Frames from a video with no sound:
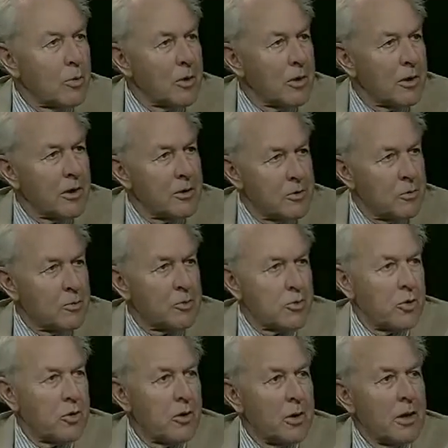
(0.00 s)
wound,
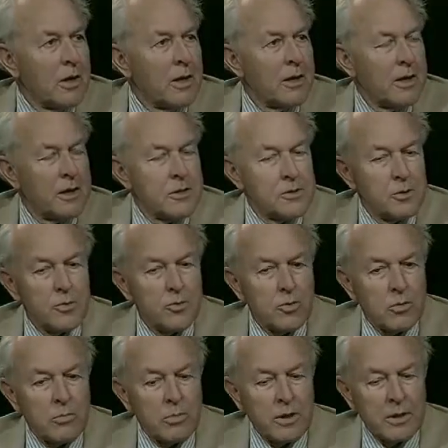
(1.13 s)
suture. A
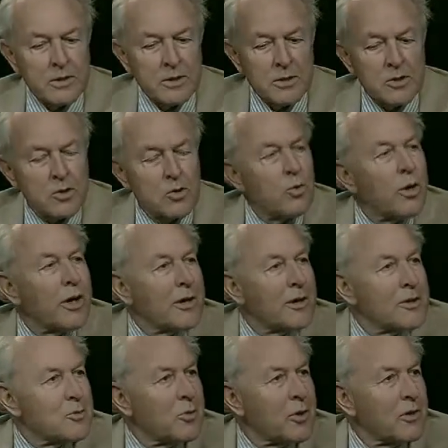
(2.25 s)
sutra means a string
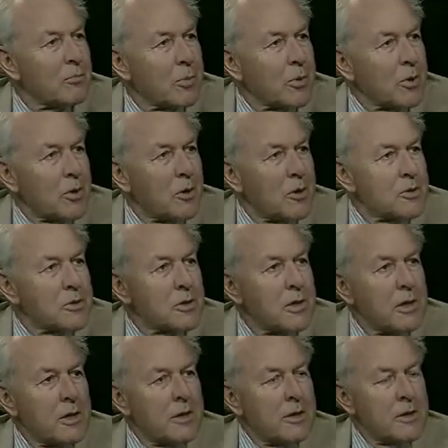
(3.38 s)
of pearls.
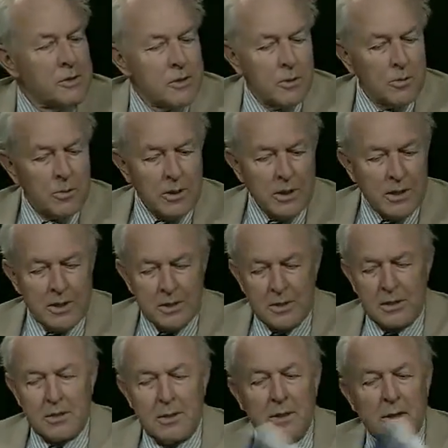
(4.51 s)
So
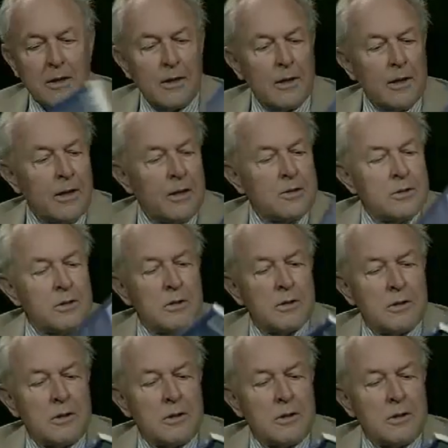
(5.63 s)
these ancient